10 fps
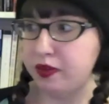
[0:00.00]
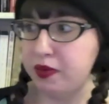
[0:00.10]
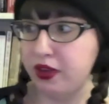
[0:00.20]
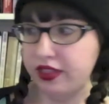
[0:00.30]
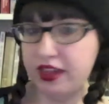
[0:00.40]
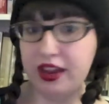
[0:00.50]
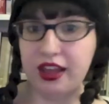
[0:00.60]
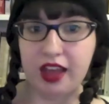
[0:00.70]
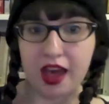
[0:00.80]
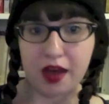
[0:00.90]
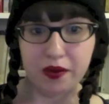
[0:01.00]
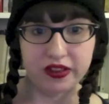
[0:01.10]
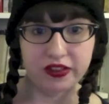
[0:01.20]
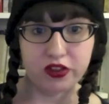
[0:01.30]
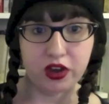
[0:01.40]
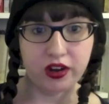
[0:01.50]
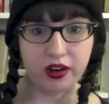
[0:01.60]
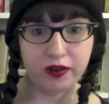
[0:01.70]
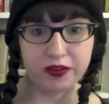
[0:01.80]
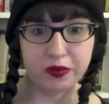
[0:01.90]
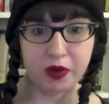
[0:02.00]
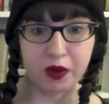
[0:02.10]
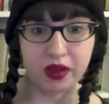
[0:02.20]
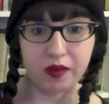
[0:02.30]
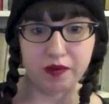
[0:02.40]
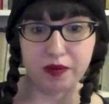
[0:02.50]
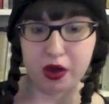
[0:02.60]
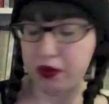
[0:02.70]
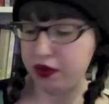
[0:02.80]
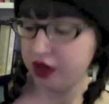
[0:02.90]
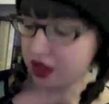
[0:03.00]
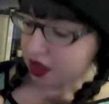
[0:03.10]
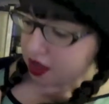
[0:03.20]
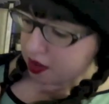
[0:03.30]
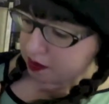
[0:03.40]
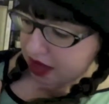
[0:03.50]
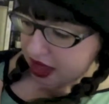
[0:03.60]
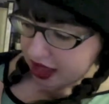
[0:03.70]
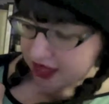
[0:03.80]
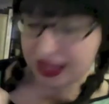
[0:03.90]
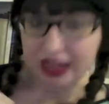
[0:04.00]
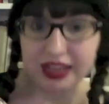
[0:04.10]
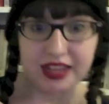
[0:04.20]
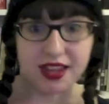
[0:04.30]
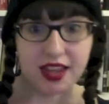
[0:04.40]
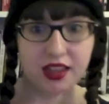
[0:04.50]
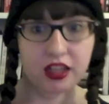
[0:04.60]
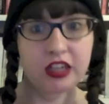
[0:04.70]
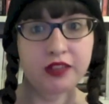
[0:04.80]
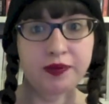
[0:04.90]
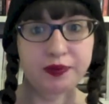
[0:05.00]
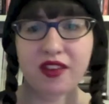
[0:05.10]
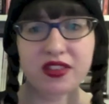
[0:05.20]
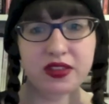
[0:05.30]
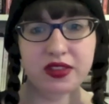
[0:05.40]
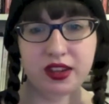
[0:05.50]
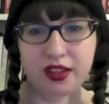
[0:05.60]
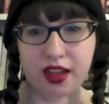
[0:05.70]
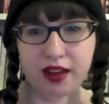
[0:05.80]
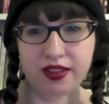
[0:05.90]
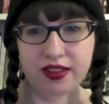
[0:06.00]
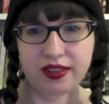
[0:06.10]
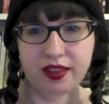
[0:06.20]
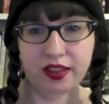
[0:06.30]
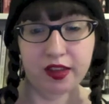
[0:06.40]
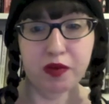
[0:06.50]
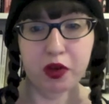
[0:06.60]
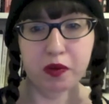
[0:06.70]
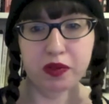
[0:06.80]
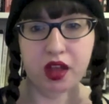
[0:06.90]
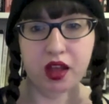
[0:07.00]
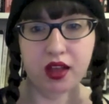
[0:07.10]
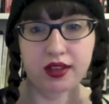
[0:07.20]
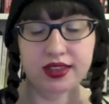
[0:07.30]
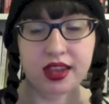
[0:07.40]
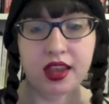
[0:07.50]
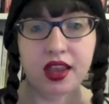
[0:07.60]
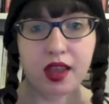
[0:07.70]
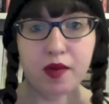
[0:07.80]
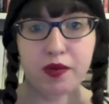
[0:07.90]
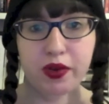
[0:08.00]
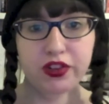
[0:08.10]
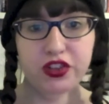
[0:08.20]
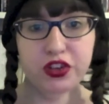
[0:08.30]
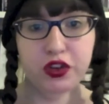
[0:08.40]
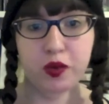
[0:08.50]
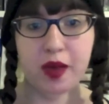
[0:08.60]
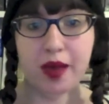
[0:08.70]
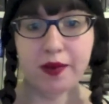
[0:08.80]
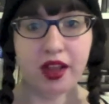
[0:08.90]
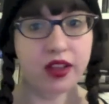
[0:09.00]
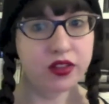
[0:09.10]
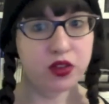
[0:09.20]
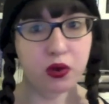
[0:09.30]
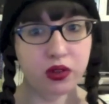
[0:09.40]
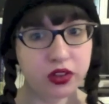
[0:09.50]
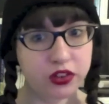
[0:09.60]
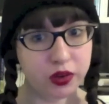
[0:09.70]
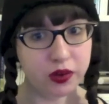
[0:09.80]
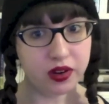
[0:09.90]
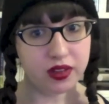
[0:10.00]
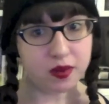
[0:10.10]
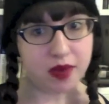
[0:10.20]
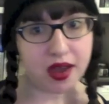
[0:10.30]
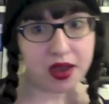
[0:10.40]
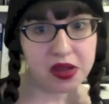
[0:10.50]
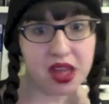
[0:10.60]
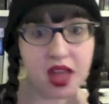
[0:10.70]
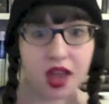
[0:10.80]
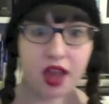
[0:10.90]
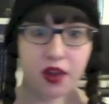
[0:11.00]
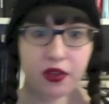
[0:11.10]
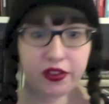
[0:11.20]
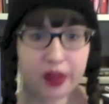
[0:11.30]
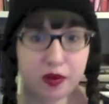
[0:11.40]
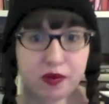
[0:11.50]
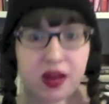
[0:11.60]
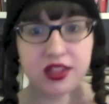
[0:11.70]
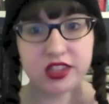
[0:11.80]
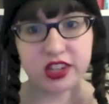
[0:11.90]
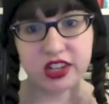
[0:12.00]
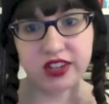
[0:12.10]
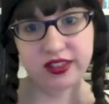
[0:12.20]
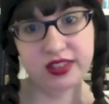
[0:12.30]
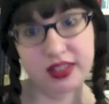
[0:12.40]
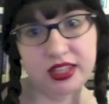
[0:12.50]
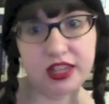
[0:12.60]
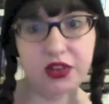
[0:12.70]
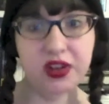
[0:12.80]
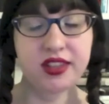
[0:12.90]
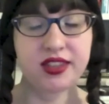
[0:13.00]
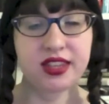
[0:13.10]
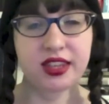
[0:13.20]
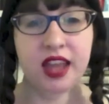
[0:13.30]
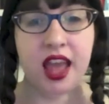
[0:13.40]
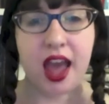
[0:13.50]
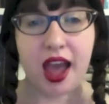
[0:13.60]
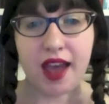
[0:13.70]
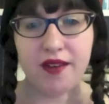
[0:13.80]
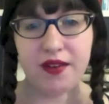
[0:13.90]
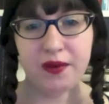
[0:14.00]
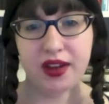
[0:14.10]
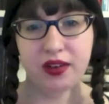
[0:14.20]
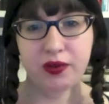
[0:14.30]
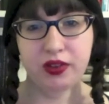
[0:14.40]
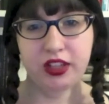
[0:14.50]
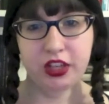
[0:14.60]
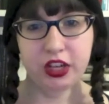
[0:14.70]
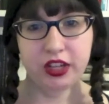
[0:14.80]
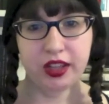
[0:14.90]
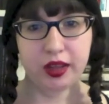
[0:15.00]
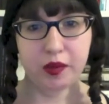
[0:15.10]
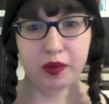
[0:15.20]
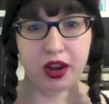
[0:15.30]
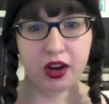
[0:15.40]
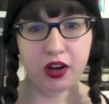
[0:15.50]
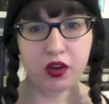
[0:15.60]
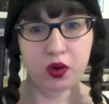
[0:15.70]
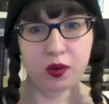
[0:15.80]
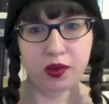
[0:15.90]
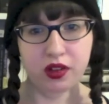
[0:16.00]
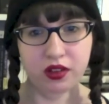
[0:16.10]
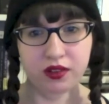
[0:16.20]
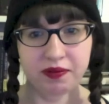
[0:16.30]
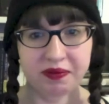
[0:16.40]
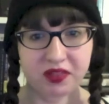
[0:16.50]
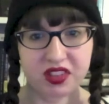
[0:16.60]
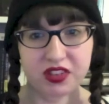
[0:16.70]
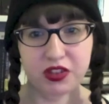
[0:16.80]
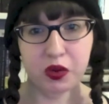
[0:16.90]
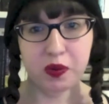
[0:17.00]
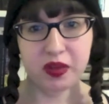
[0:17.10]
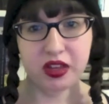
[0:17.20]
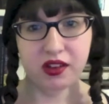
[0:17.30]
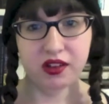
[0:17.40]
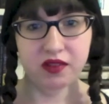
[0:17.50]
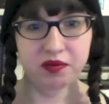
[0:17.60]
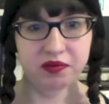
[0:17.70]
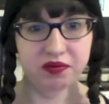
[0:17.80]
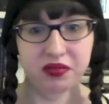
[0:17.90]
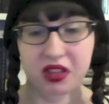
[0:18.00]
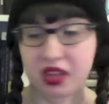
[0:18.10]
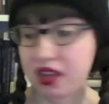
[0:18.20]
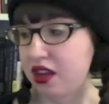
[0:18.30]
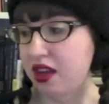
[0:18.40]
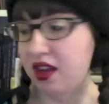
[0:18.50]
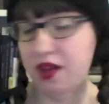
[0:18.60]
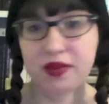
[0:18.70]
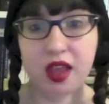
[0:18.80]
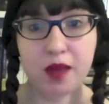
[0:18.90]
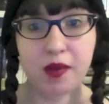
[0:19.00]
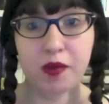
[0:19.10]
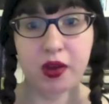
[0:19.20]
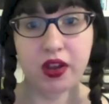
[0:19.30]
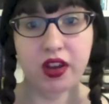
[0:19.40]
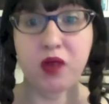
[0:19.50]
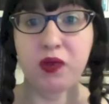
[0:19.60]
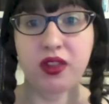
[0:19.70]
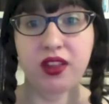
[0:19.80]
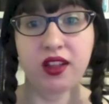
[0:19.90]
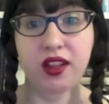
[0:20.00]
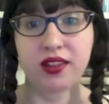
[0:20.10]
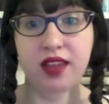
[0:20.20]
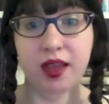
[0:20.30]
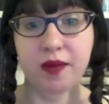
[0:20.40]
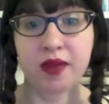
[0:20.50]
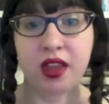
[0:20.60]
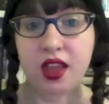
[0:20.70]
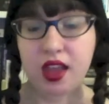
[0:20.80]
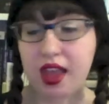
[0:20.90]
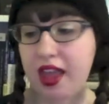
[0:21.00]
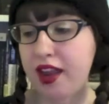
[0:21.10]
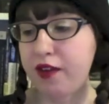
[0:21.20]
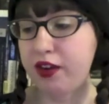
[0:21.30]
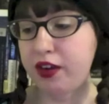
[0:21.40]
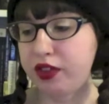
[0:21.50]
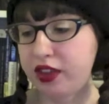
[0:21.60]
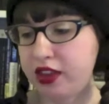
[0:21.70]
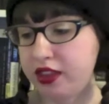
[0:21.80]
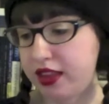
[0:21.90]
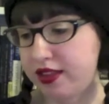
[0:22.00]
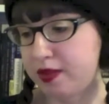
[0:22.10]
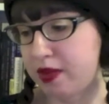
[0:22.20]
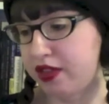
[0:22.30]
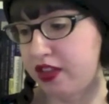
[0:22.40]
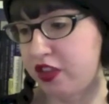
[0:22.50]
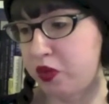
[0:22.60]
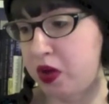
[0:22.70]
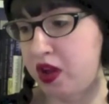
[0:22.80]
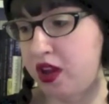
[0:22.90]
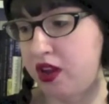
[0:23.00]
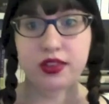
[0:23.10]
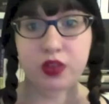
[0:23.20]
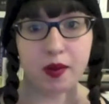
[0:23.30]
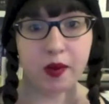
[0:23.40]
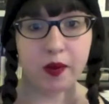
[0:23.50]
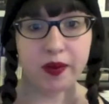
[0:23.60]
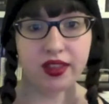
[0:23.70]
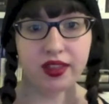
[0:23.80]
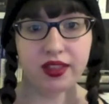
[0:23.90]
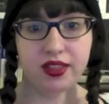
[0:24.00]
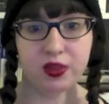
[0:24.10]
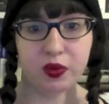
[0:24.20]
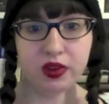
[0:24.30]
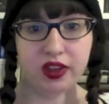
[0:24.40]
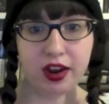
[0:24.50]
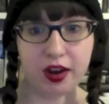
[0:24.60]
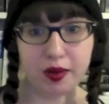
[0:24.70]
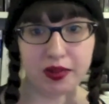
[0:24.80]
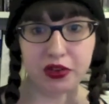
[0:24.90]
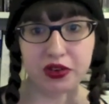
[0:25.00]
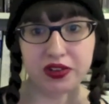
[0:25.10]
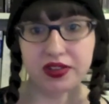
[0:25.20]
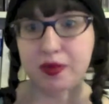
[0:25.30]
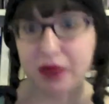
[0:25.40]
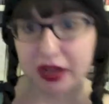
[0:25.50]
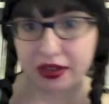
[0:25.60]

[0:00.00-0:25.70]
book that I got was Daughter of Smoke and Bone by Laini Taylor. I've also seen a lot of this on book blogs and booktube. I'm not totally sure what it's about. I know there's monsters and secrets, and I haven't read a really good paranormal dystopia type of book in a really long time, and I've heard really good things about this one, I'm hoping that this will carry me through December.